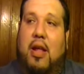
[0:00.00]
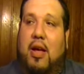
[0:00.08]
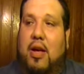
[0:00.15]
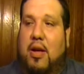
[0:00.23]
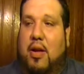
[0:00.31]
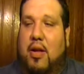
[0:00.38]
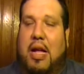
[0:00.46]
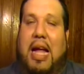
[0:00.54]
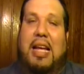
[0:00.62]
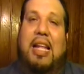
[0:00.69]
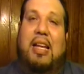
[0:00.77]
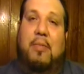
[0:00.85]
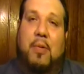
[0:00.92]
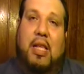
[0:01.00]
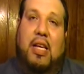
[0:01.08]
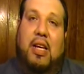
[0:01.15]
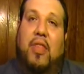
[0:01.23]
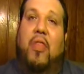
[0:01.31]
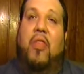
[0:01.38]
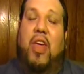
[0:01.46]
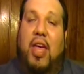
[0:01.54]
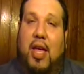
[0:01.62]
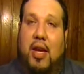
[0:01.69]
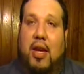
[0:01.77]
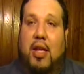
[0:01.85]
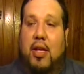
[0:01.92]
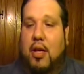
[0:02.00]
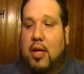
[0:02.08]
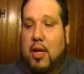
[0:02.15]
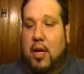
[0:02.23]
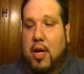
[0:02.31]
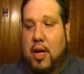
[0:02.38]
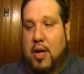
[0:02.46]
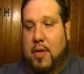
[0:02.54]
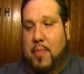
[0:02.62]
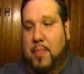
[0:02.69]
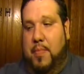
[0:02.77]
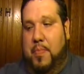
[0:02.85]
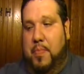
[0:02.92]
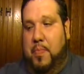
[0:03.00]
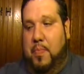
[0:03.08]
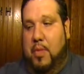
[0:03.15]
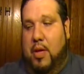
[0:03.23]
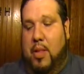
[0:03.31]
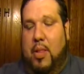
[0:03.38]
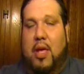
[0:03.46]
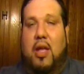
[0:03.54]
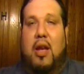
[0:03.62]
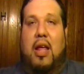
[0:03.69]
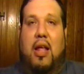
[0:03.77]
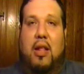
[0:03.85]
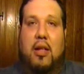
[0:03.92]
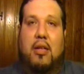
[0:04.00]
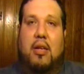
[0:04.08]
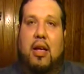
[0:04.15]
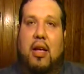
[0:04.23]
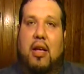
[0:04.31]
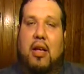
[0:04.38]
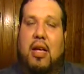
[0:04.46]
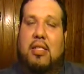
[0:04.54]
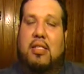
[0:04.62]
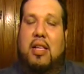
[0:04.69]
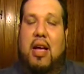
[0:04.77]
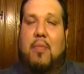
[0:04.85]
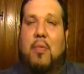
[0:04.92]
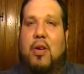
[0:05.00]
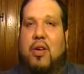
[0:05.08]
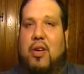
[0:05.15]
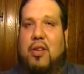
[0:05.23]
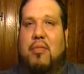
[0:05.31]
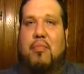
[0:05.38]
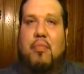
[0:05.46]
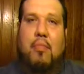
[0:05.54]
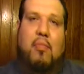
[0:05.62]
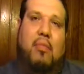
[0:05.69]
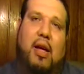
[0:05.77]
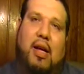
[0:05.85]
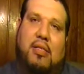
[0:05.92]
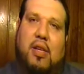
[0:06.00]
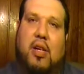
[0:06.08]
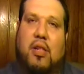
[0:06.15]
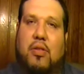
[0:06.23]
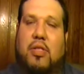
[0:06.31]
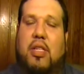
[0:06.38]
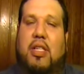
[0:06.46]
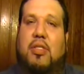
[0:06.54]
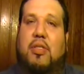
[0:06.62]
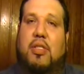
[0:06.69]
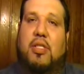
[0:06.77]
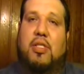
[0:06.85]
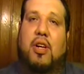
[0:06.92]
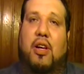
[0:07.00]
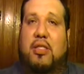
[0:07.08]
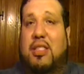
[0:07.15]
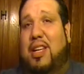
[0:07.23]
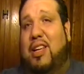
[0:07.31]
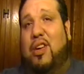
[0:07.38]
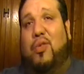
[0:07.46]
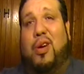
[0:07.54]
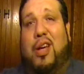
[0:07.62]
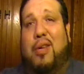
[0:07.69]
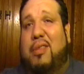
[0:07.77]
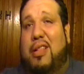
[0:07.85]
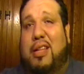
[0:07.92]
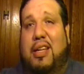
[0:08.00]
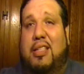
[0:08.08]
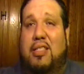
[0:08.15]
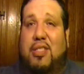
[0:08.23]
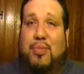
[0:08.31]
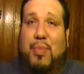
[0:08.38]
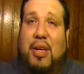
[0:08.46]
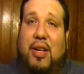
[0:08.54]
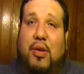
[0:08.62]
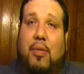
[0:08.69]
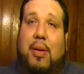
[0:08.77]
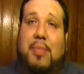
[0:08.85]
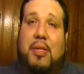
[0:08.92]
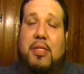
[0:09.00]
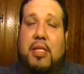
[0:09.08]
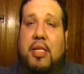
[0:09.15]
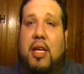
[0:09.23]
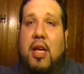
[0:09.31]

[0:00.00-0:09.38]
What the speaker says: I did really good then. And then as time went on, I started losing interest, started saying, you know what, I want to lean into doing my music.